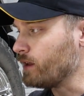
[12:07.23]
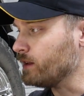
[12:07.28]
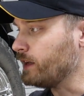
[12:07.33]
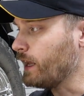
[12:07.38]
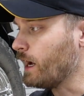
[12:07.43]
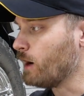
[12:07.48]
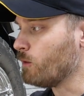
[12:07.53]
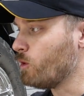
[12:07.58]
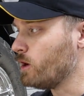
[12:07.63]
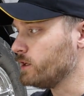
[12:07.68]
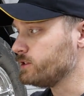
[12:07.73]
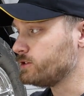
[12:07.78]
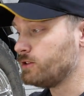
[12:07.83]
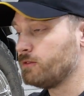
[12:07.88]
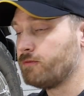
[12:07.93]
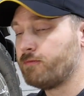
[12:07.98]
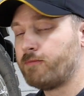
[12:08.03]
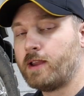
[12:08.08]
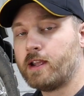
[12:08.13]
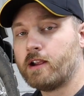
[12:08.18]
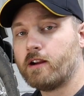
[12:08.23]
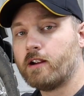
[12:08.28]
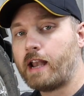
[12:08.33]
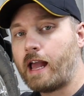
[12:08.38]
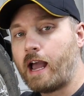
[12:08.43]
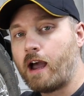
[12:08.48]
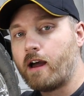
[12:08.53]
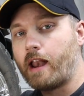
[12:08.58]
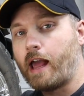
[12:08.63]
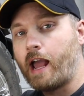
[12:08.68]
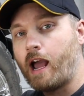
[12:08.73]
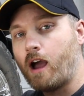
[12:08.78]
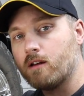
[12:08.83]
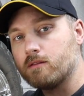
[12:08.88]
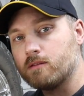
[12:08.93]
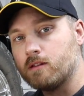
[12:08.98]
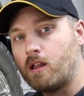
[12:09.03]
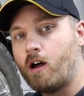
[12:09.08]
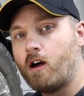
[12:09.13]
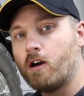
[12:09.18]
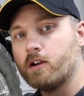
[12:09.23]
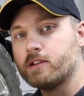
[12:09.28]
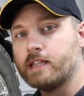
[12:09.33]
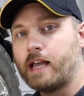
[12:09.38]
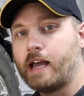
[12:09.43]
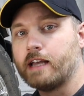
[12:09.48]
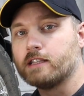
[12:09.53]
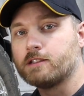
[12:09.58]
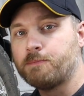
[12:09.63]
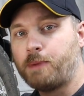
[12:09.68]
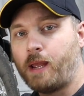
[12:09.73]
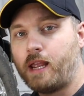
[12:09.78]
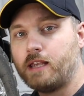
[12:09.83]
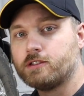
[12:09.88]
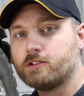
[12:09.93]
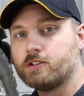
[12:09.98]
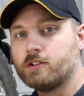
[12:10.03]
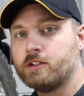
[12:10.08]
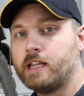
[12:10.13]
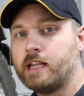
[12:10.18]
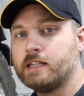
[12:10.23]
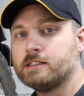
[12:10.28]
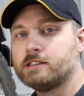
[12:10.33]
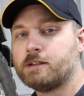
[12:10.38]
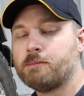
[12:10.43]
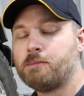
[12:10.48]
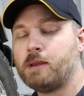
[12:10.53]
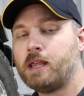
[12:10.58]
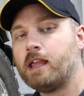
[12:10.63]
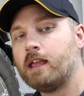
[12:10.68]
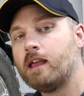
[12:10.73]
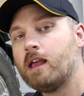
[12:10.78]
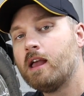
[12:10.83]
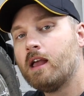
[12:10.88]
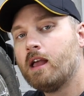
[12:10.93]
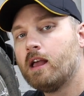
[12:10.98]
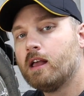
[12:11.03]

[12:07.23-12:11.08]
Now, once you've figured out how long that spacer needs to be,